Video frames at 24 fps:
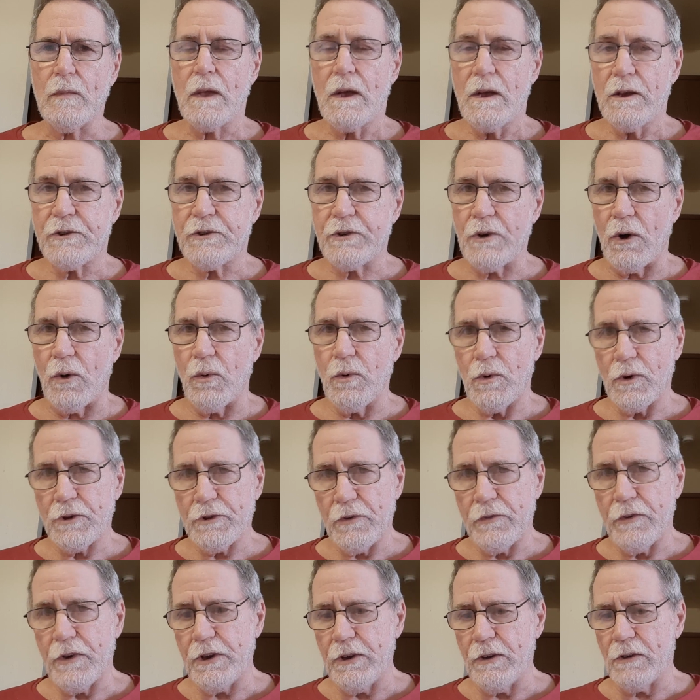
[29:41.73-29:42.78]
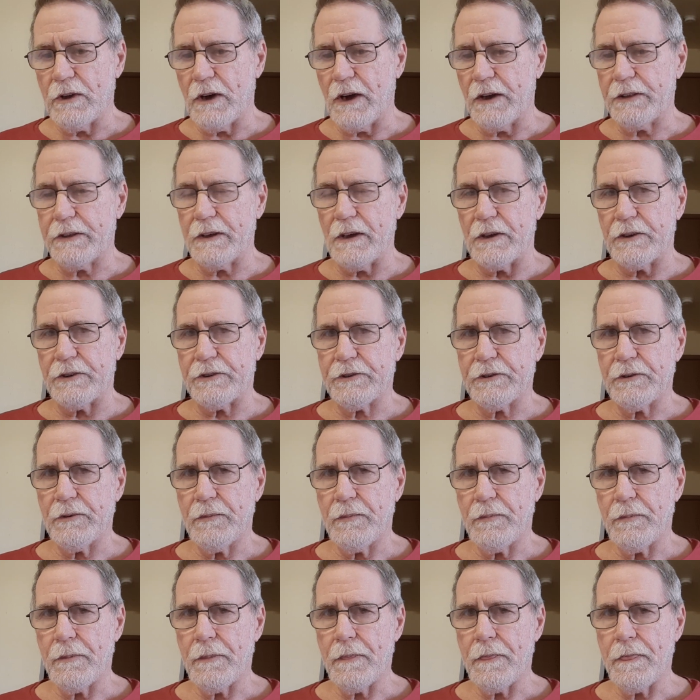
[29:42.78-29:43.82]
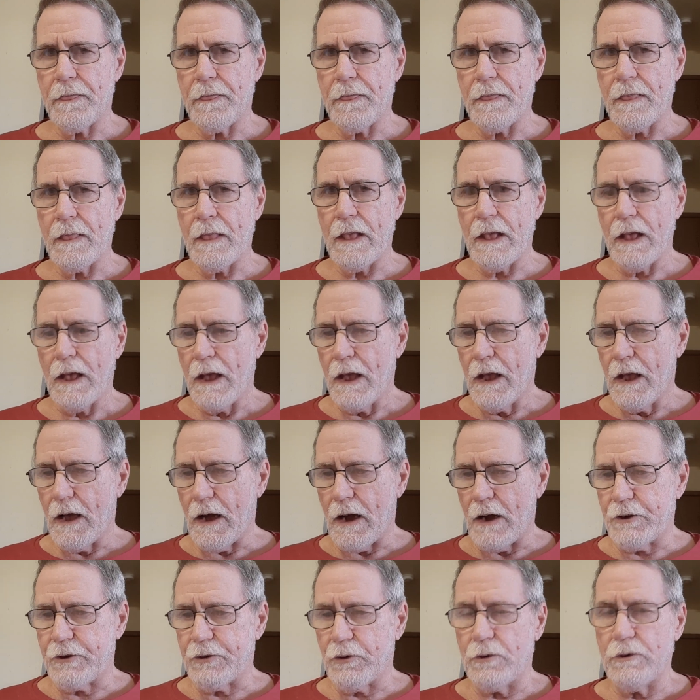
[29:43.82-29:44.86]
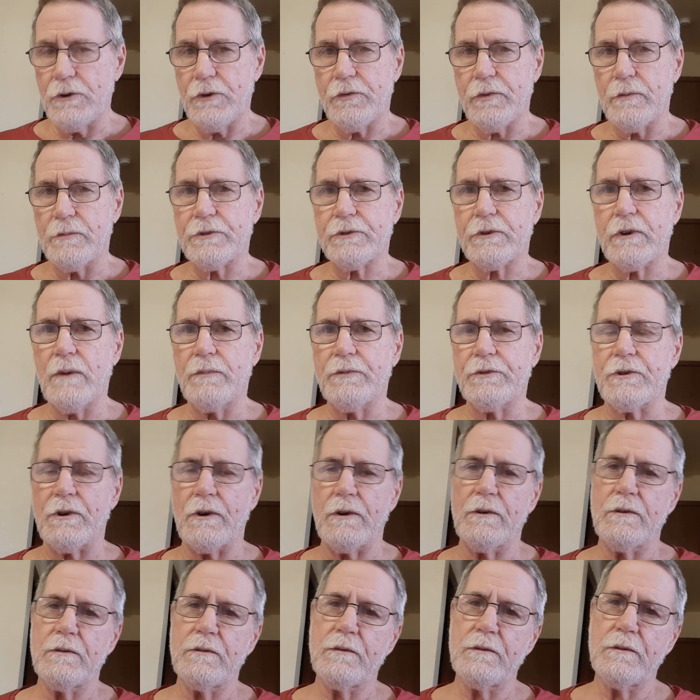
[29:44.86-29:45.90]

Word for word: So it was a video like this. I showed you from Scripture